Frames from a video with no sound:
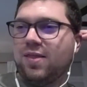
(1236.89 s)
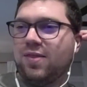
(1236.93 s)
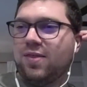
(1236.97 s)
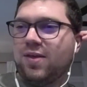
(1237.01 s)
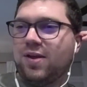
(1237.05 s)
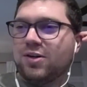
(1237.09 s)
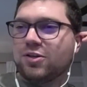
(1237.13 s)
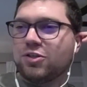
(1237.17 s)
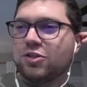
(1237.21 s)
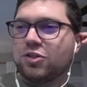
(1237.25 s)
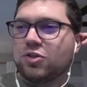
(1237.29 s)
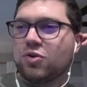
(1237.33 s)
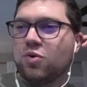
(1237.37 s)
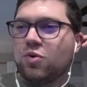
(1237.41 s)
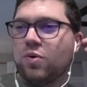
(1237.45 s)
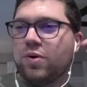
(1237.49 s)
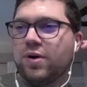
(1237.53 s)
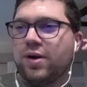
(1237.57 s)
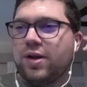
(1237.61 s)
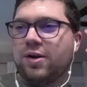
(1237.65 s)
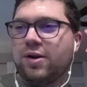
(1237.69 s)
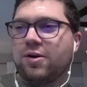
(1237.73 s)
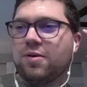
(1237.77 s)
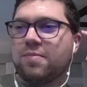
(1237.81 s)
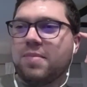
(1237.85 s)
their
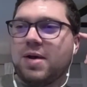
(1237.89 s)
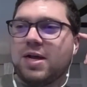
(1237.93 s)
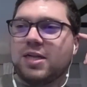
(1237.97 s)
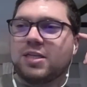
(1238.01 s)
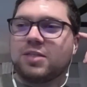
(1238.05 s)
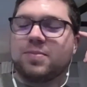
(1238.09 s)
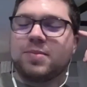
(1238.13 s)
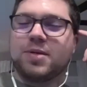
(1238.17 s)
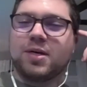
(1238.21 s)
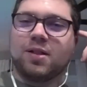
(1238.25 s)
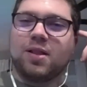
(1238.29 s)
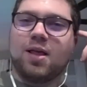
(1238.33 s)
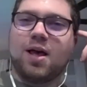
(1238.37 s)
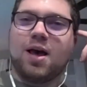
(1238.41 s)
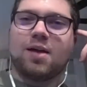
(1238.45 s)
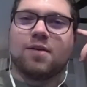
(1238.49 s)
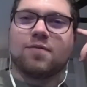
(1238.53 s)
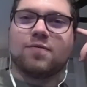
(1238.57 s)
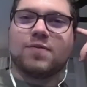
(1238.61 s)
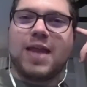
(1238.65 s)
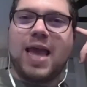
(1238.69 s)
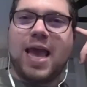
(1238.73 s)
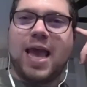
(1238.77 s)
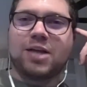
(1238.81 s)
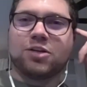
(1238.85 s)
scoring reminds me a lot of
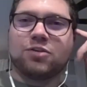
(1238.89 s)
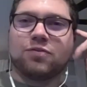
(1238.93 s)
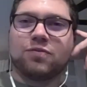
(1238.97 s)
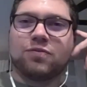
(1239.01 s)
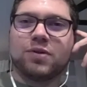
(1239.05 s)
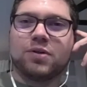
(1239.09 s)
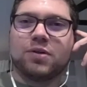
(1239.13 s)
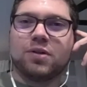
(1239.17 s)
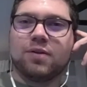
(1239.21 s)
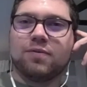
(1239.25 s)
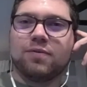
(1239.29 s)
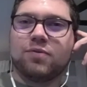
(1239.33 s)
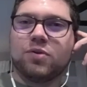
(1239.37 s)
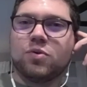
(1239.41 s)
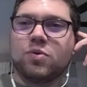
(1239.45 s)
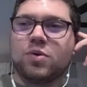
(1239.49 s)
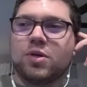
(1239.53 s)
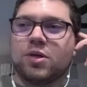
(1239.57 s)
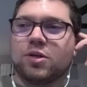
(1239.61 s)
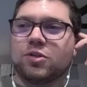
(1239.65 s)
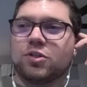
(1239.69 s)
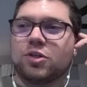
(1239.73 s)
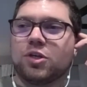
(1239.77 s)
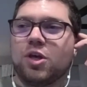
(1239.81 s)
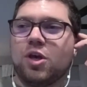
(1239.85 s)
Nashville a few
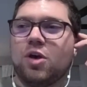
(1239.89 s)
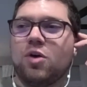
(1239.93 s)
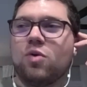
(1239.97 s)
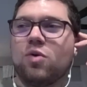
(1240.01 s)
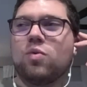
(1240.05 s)
years ago,